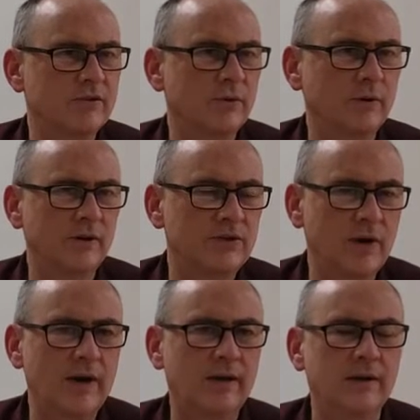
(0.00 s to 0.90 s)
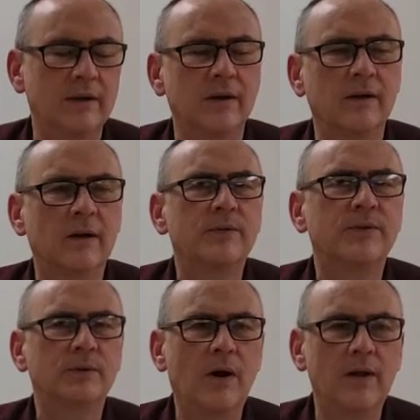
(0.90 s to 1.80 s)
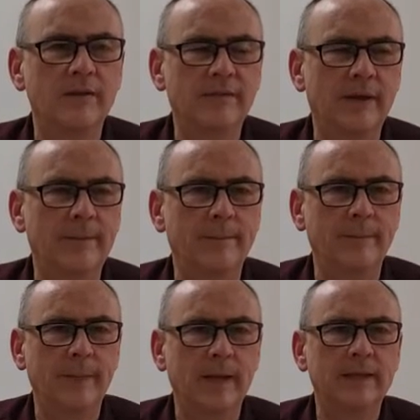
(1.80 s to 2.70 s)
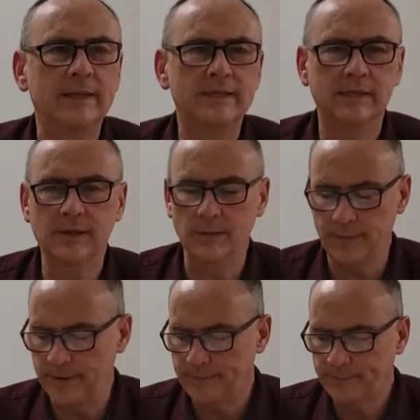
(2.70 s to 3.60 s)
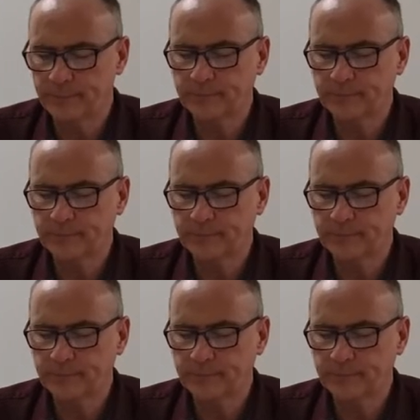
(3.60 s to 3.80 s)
So we're going to try to go through all of them, at least a little bit,